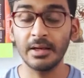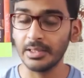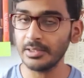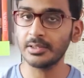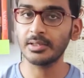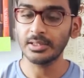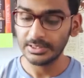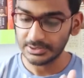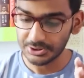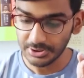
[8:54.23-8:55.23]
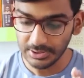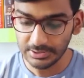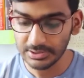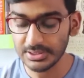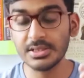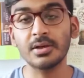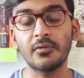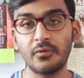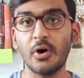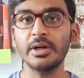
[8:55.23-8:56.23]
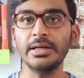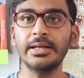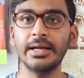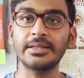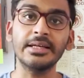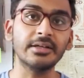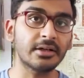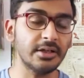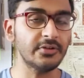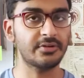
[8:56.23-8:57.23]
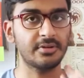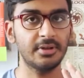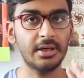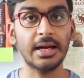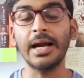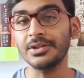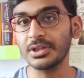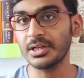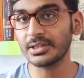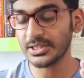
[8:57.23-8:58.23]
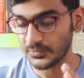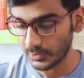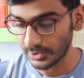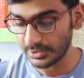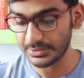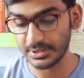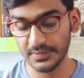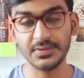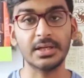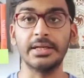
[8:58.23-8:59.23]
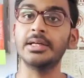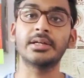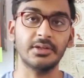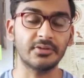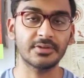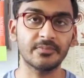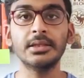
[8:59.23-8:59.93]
Here, the Sri Lanka's foreign debt increased and Sri Lanka's foreign reserves decreased.